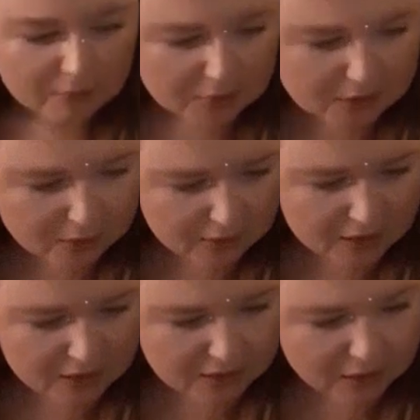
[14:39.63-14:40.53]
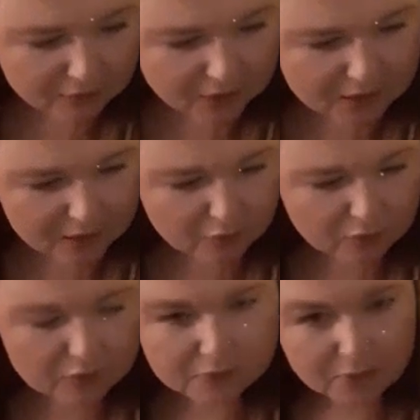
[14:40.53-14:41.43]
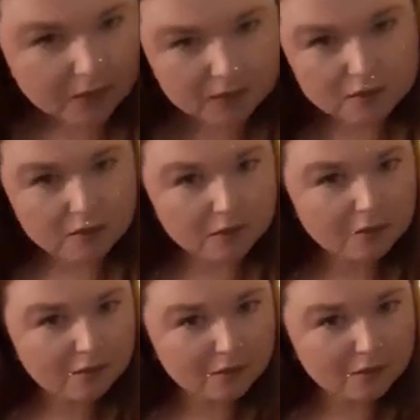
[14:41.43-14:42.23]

It's a good idea to have like a dowel or something to